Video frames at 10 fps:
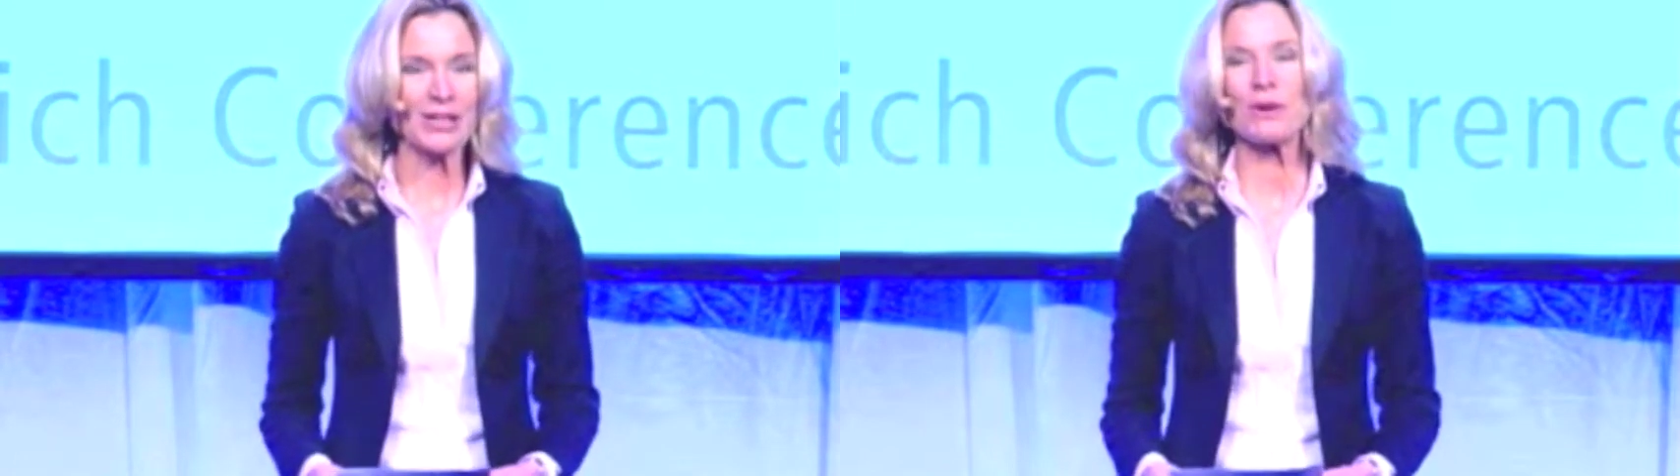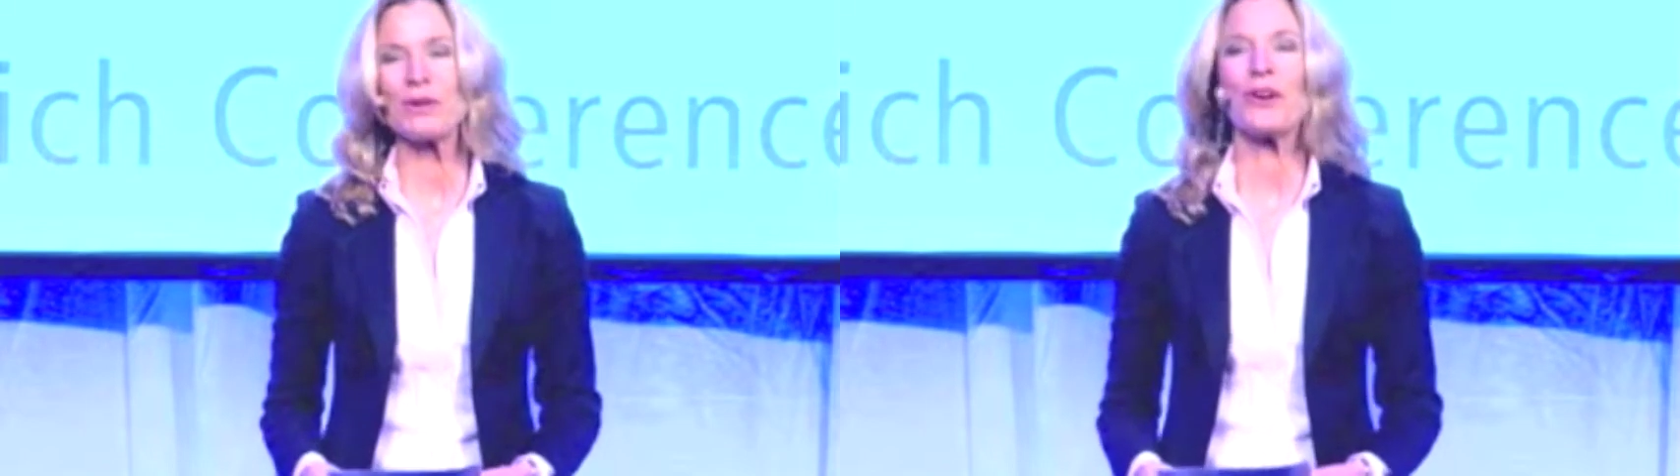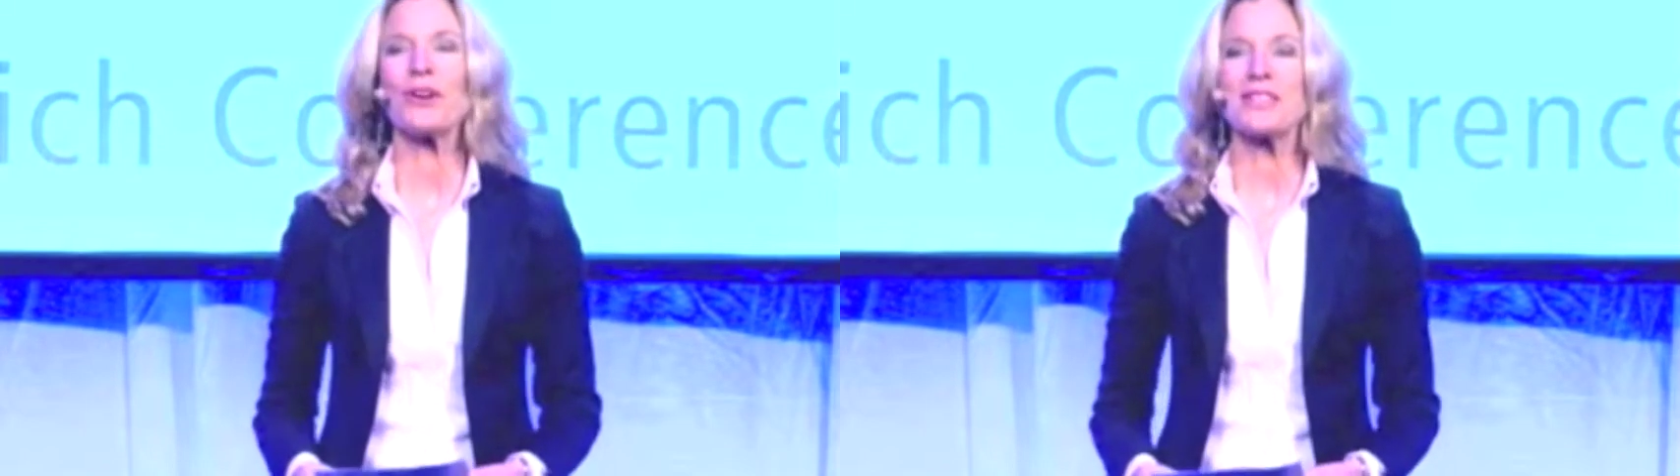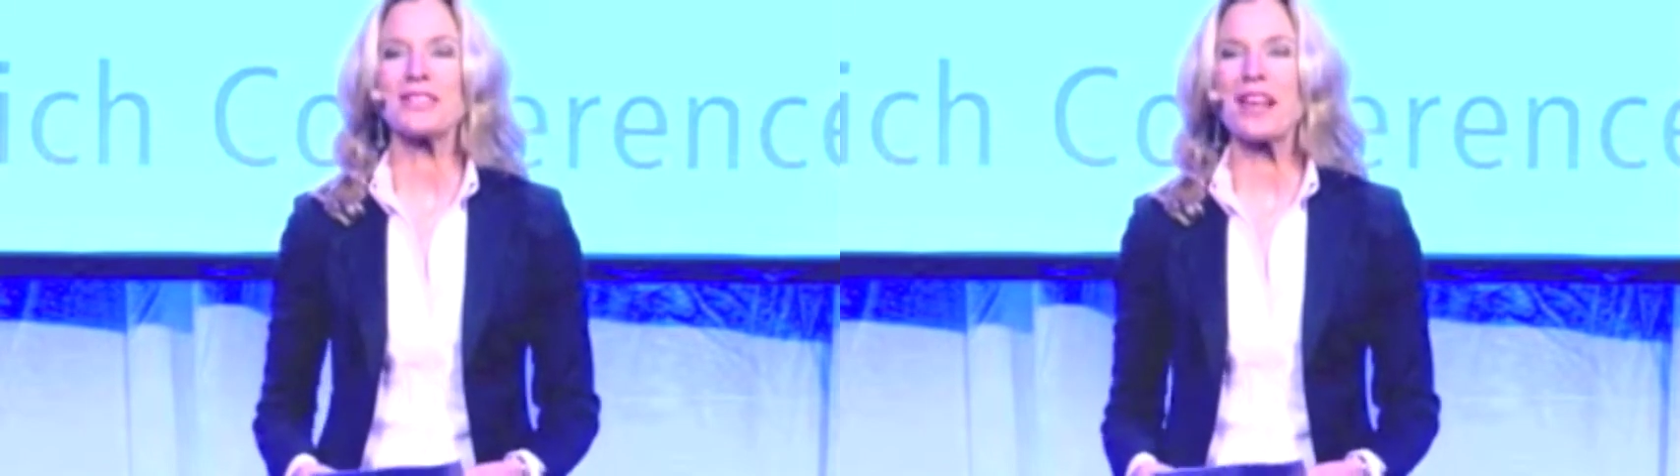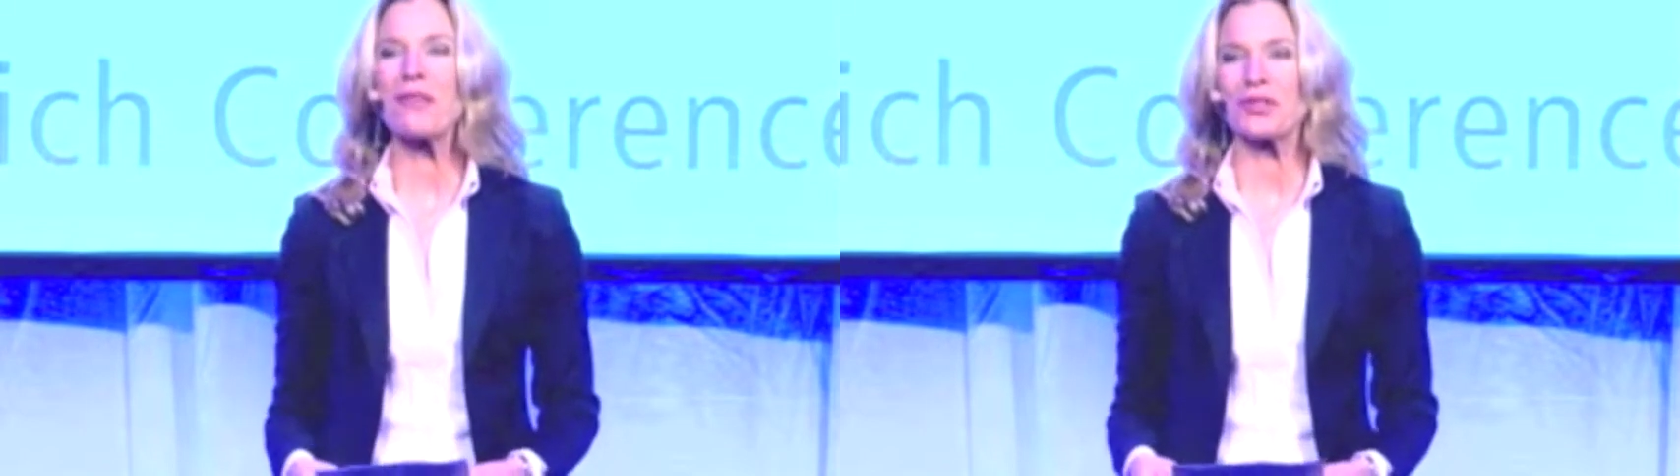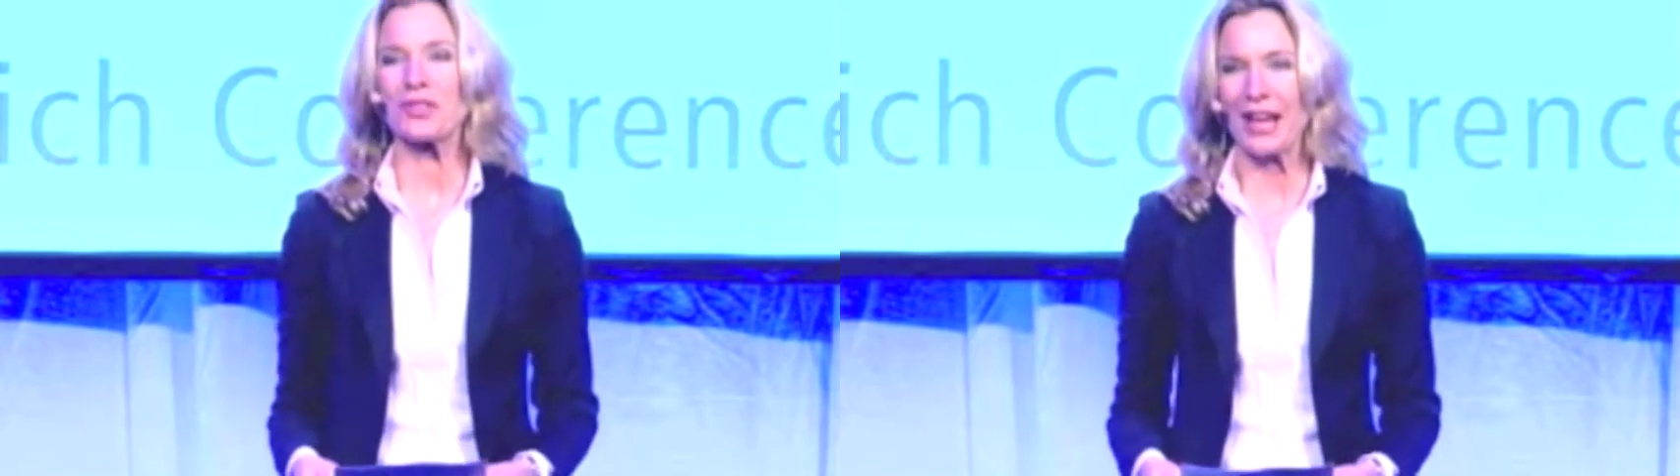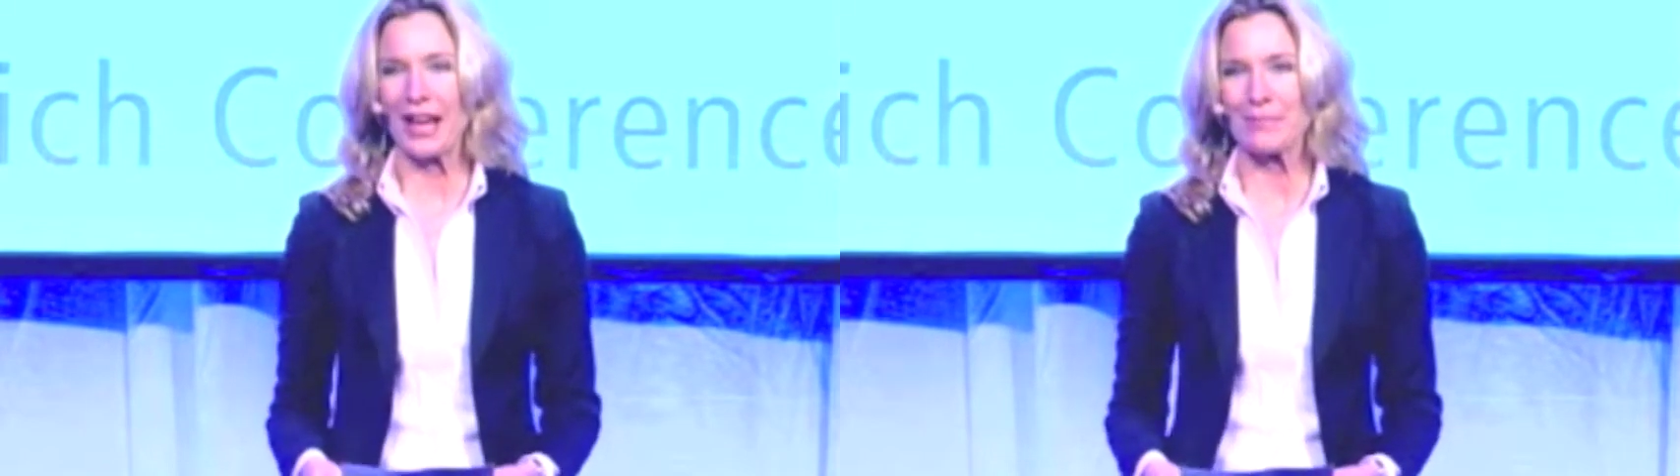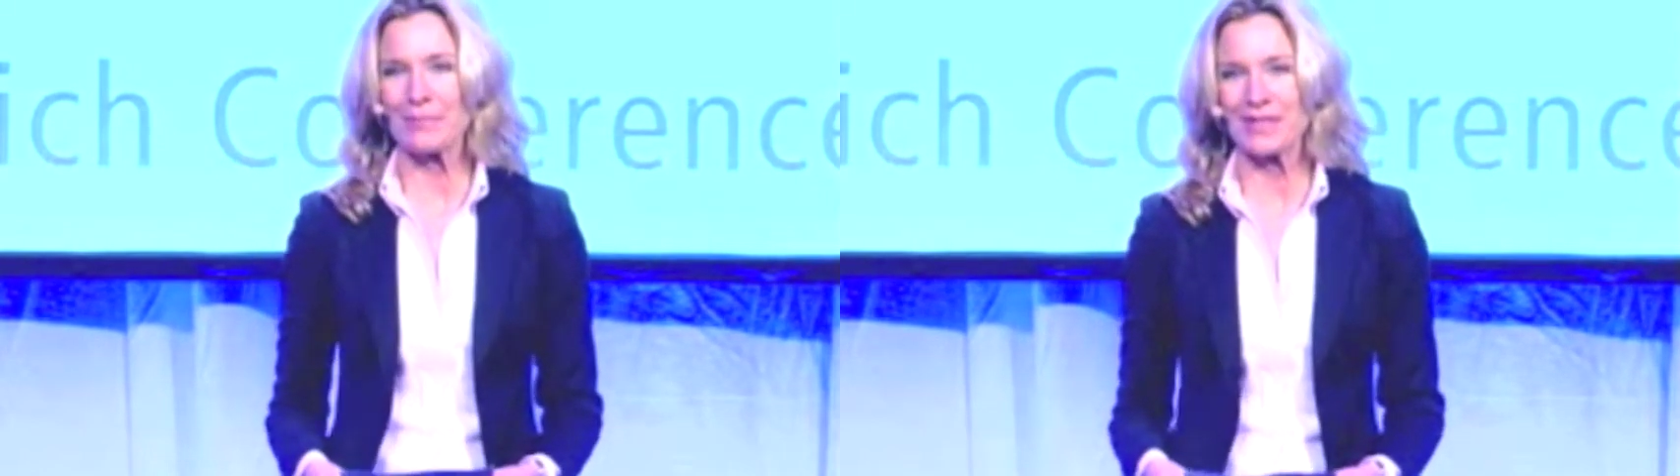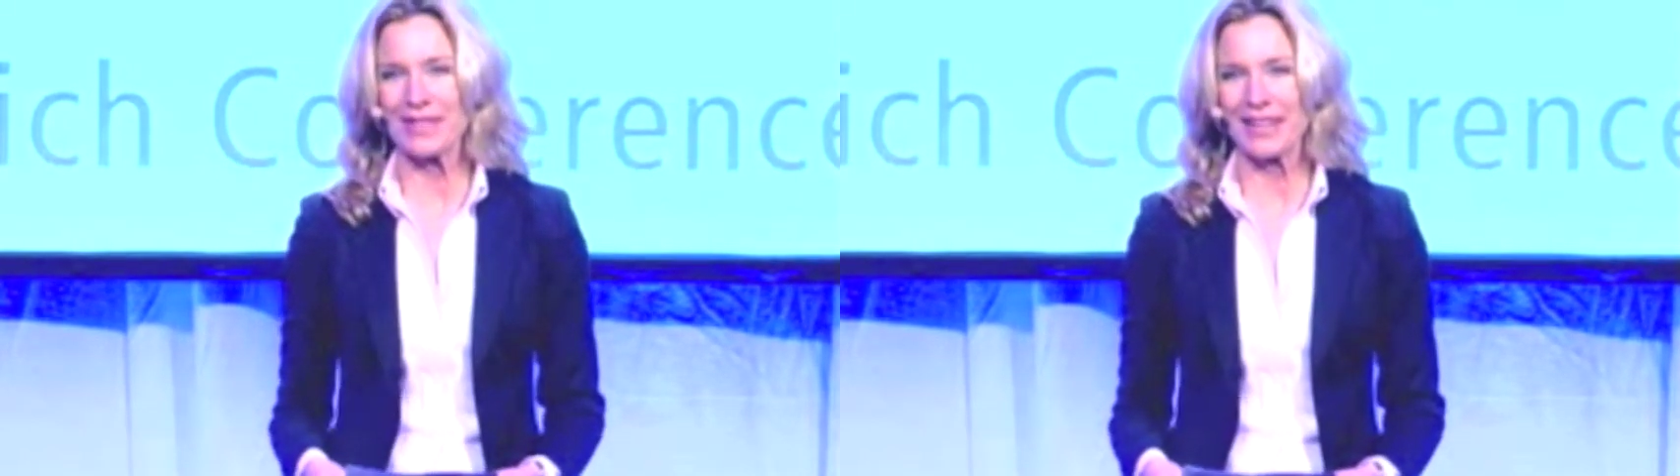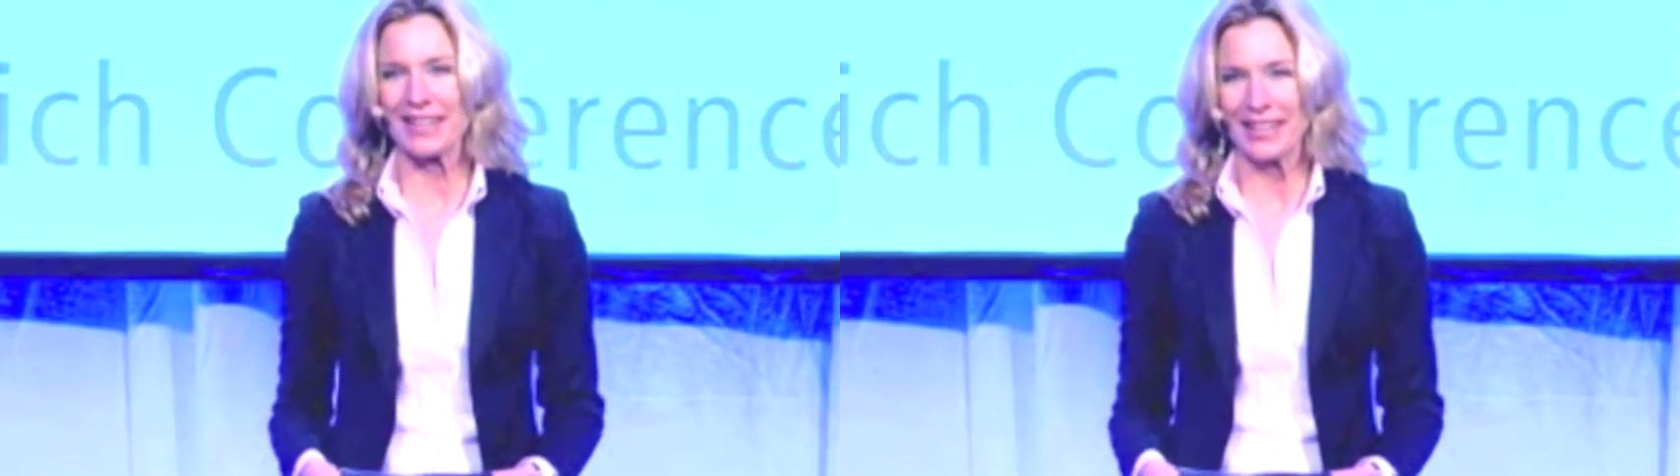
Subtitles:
as we've heard several times